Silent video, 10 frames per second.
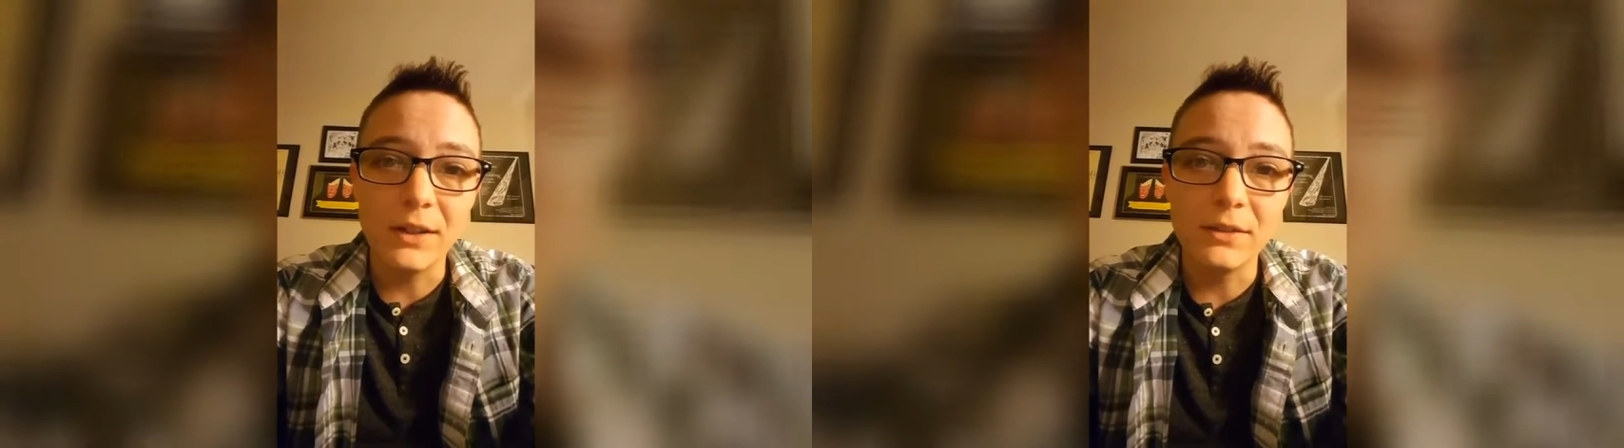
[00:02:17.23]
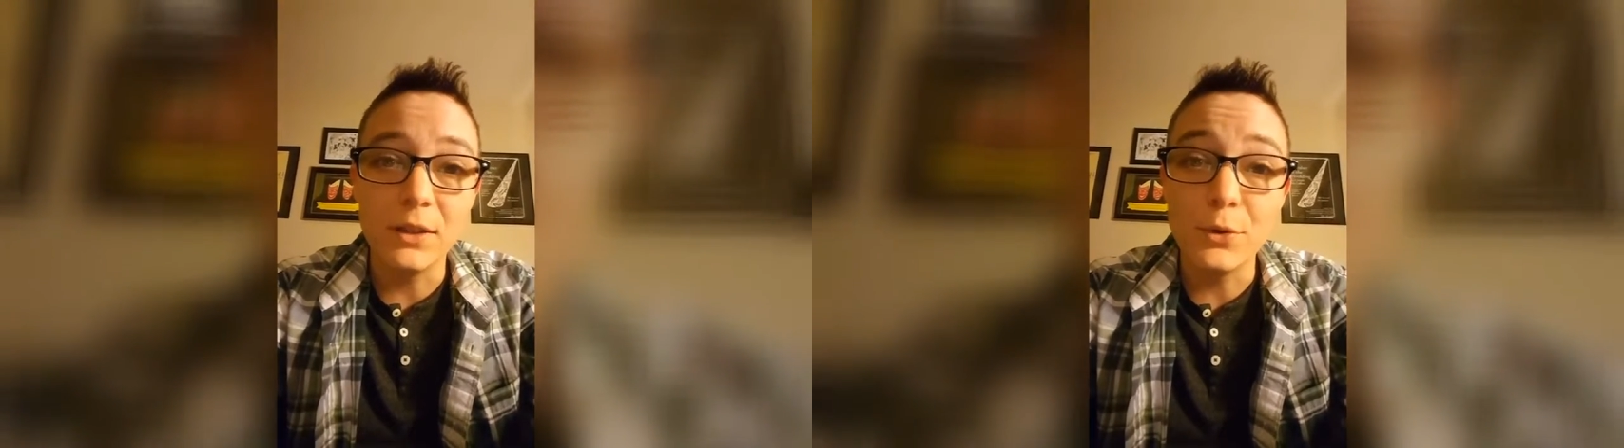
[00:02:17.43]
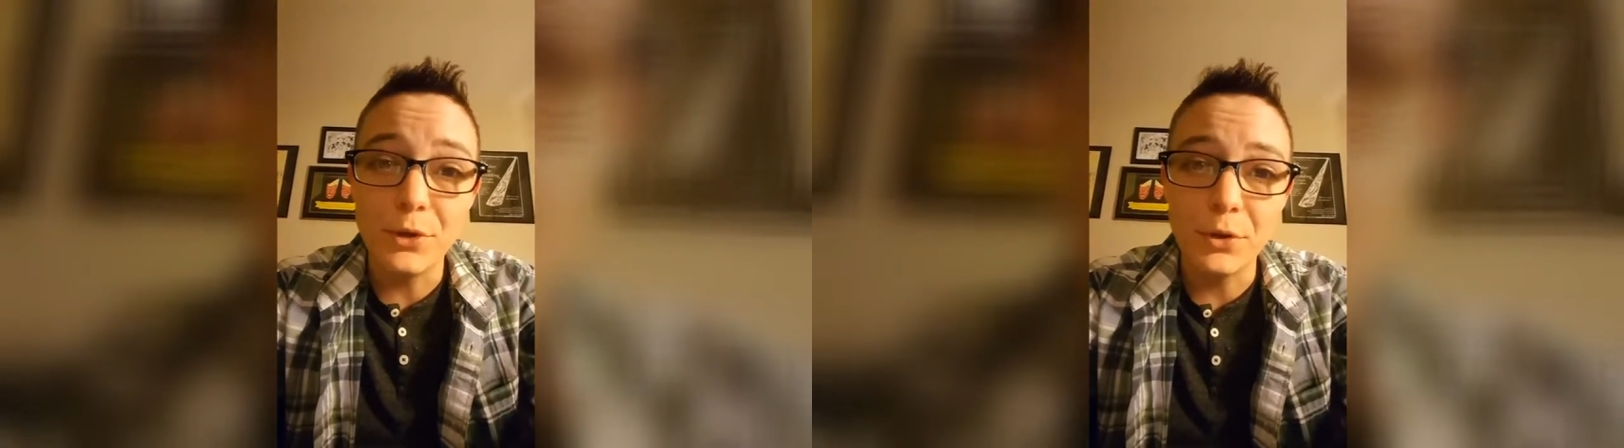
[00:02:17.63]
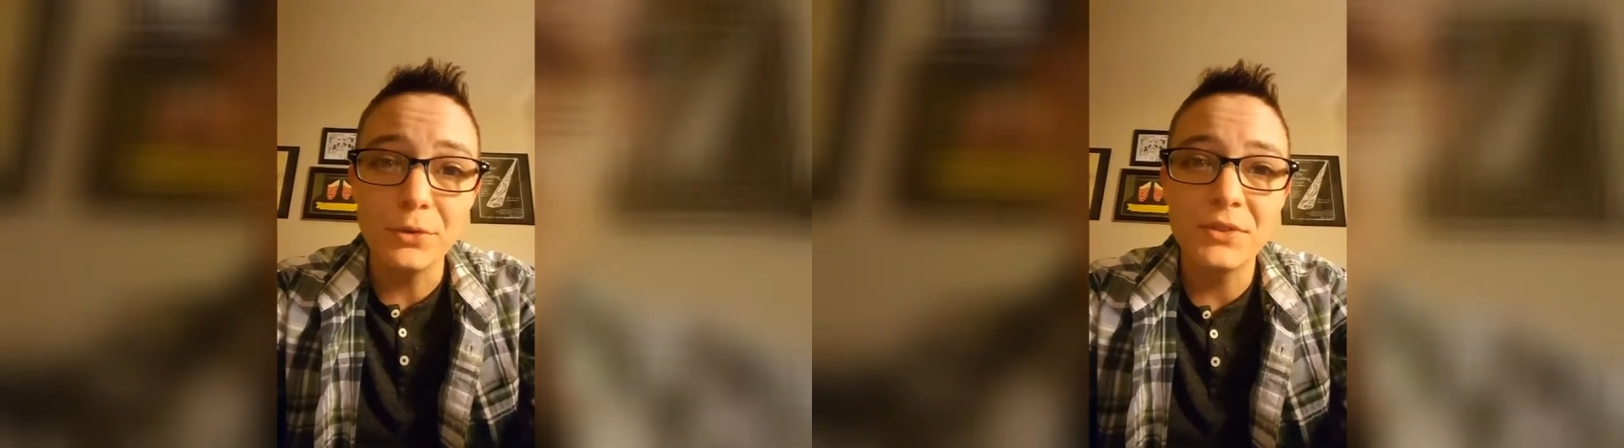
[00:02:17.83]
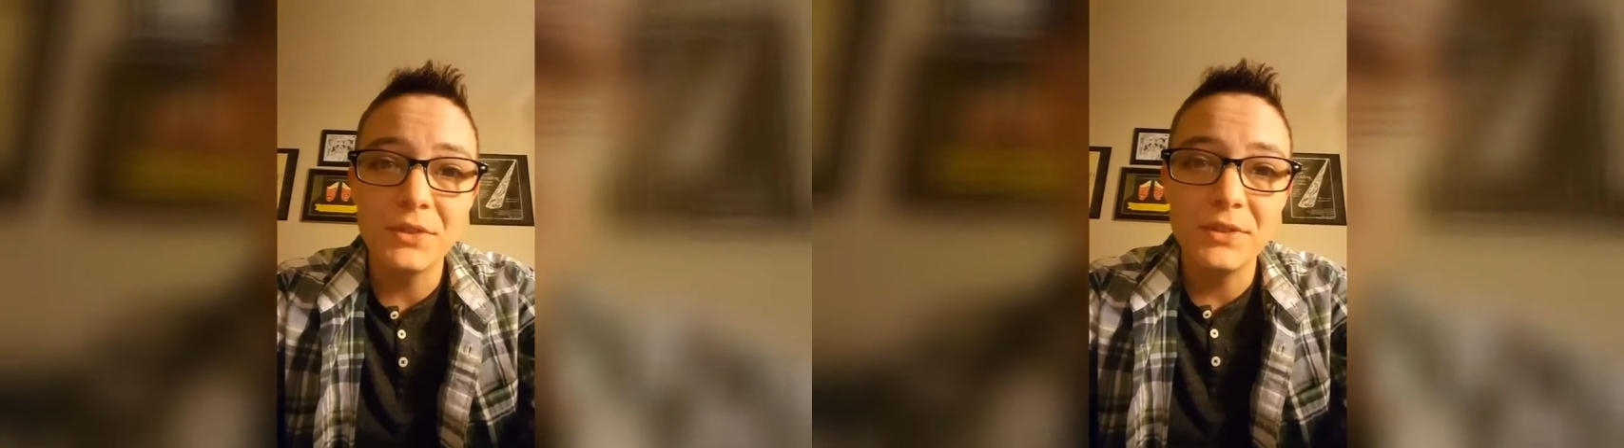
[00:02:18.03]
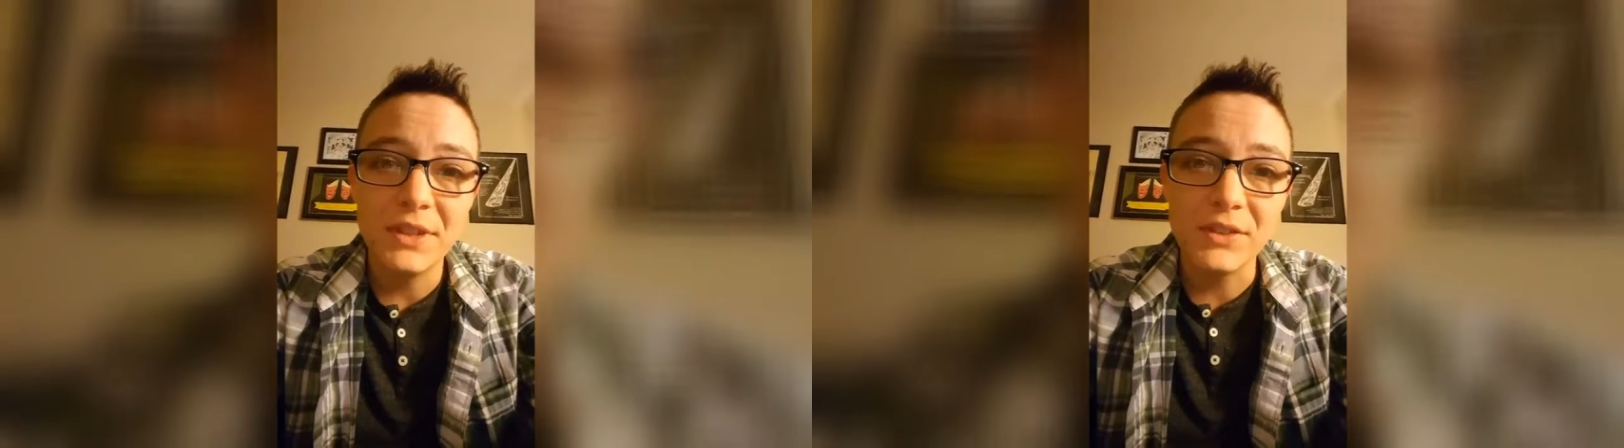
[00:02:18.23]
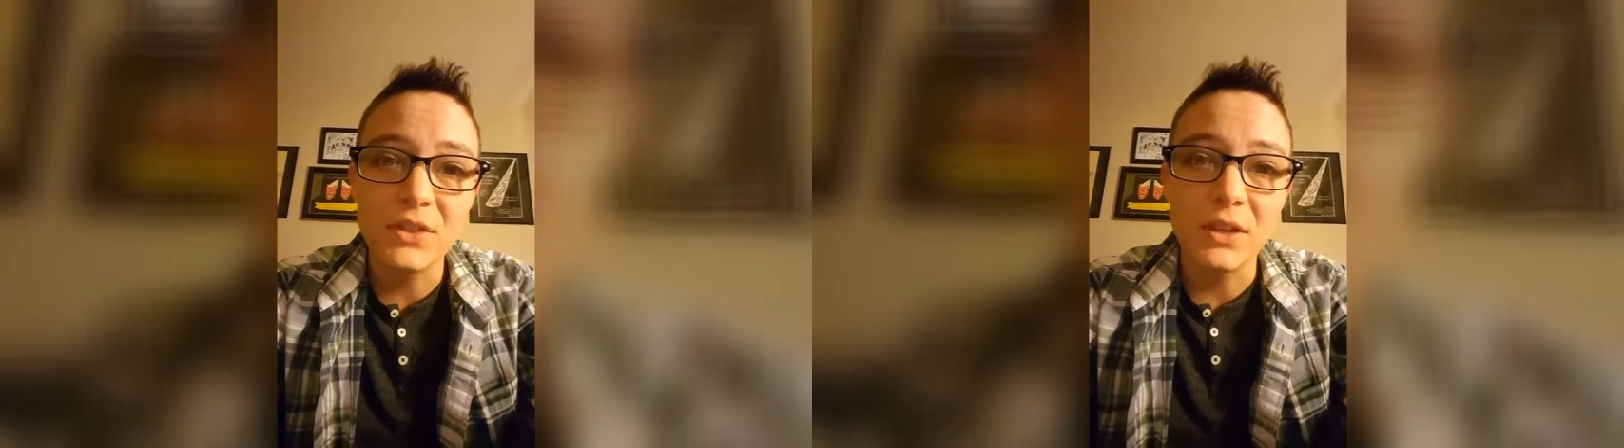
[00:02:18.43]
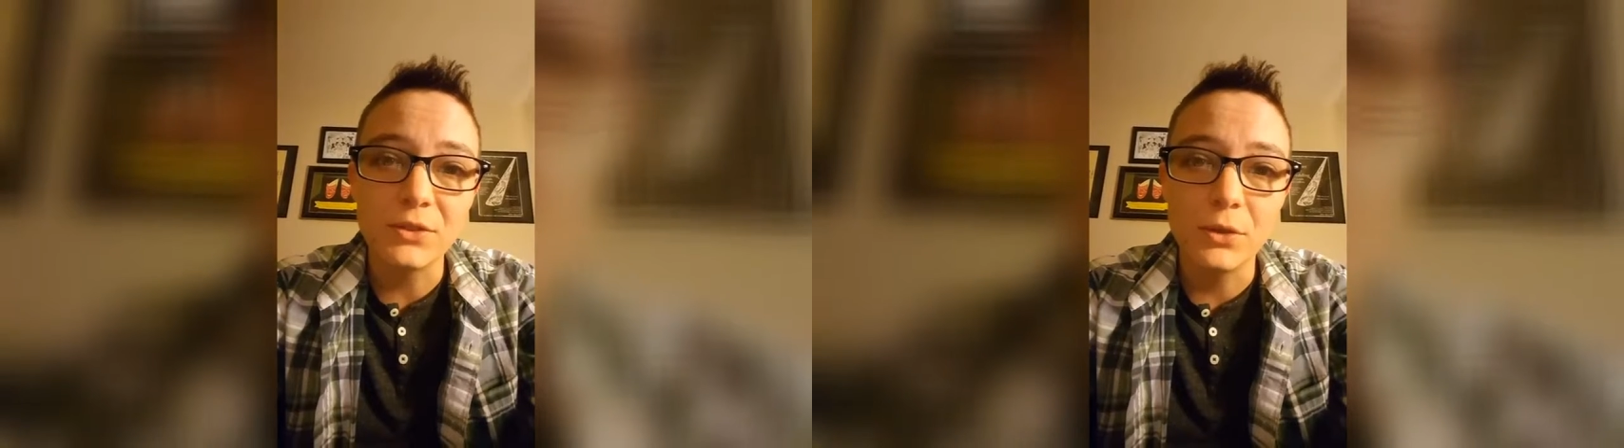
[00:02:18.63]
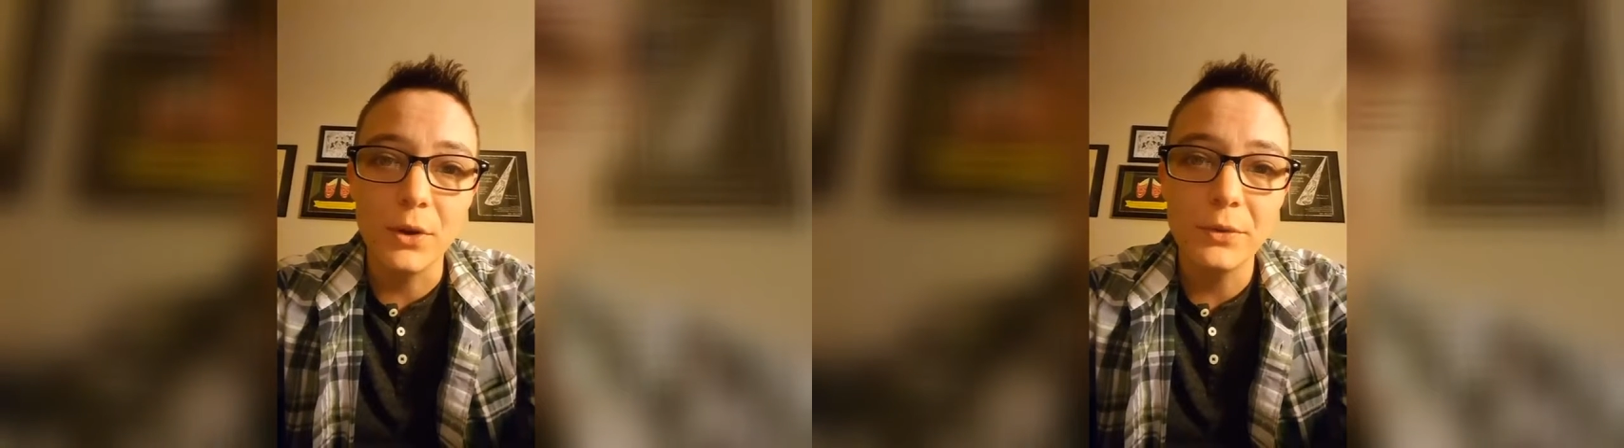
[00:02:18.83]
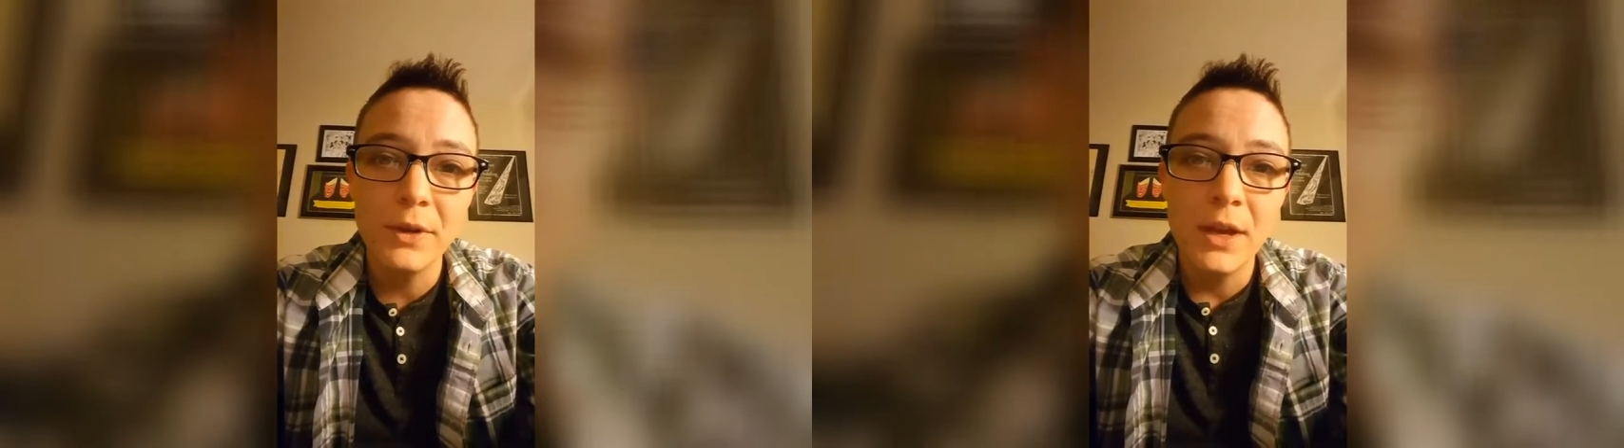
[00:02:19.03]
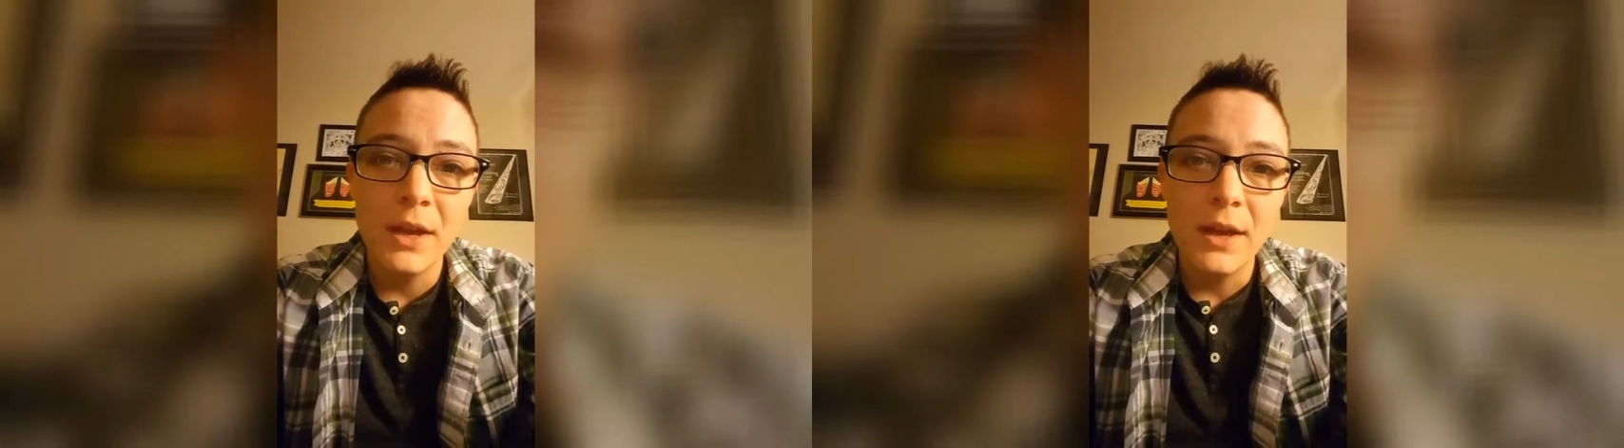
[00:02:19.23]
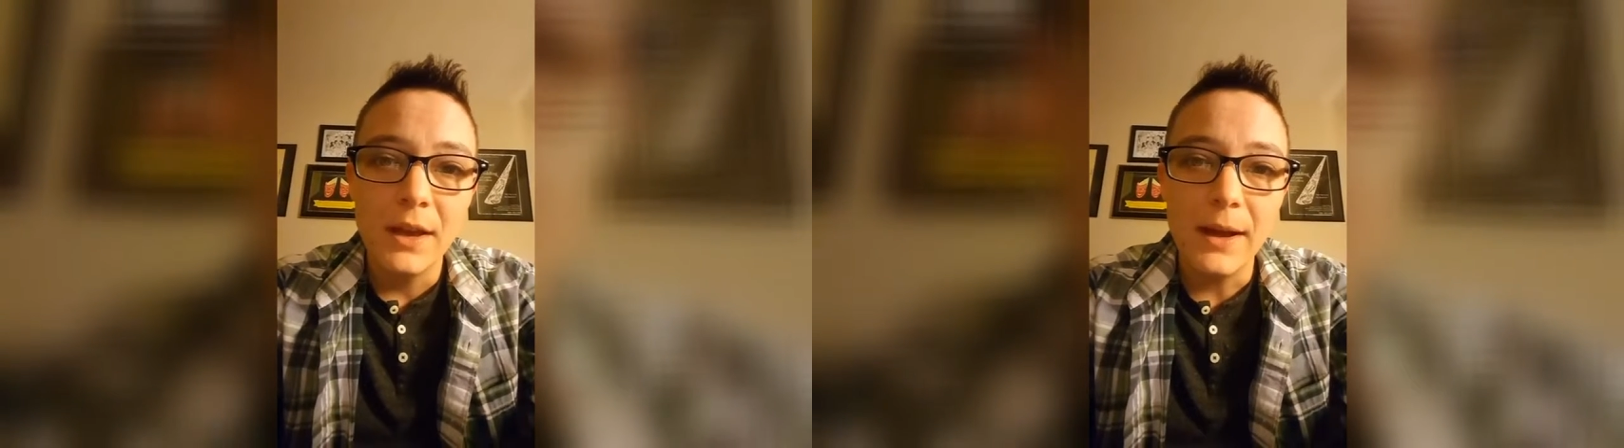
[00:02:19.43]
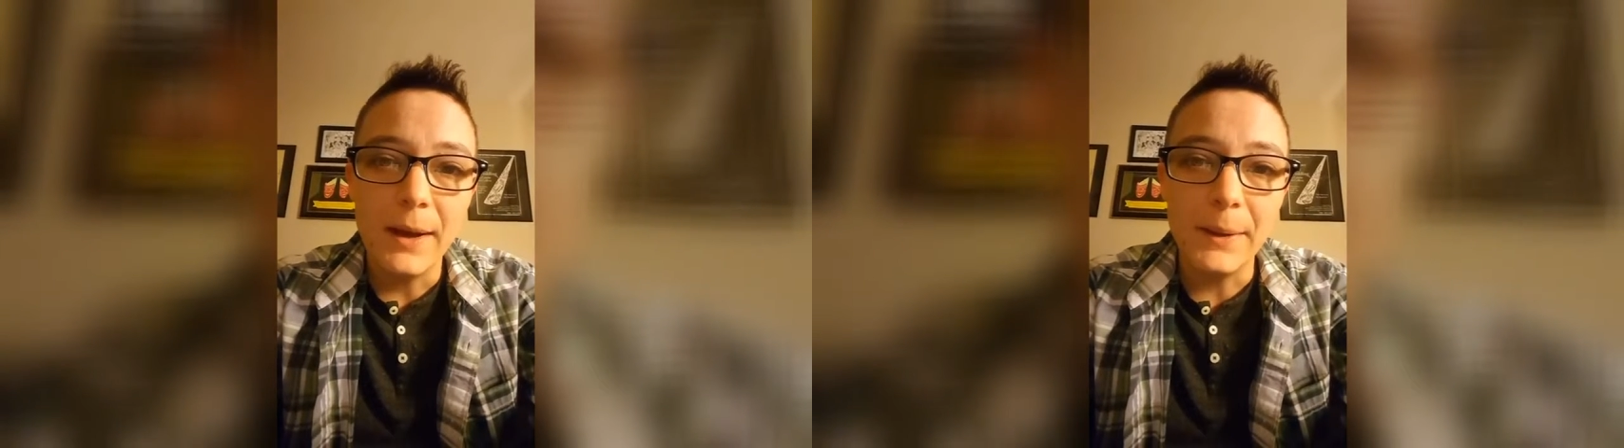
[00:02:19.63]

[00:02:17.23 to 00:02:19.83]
even with a 10-year-old tumor in his chest tissue.